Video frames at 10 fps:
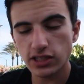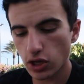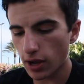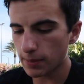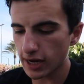
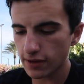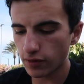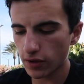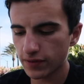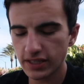so I might
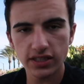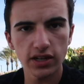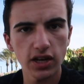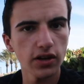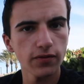evolve this
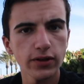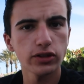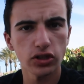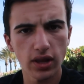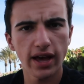on a
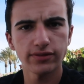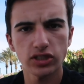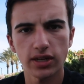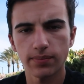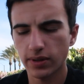future live
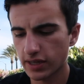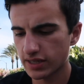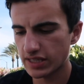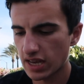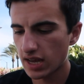stream
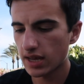because,